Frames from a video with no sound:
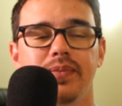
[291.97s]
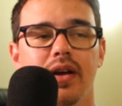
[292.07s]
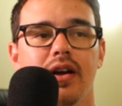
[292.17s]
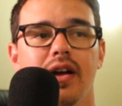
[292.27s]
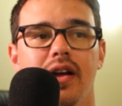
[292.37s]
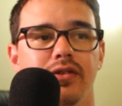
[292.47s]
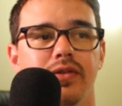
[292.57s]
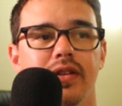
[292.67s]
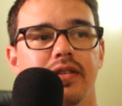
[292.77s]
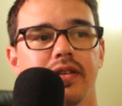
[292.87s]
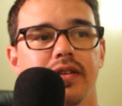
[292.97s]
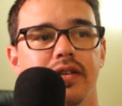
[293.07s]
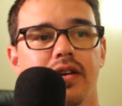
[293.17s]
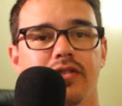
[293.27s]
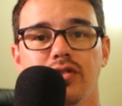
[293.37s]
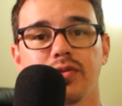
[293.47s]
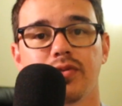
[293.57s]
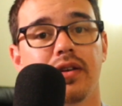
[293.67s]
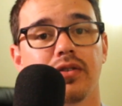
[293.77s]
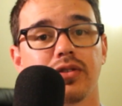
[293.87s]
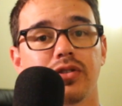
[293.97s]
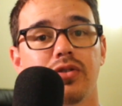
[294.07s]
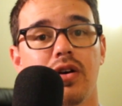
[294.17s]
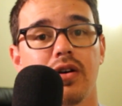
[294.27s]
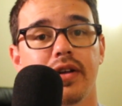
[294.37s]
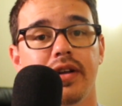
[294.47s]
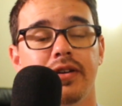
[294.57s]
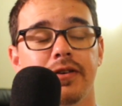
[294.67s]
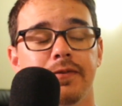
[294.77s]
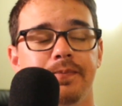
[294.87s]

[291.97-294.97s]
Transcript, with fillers: I do think the Authors of Pain look strong here.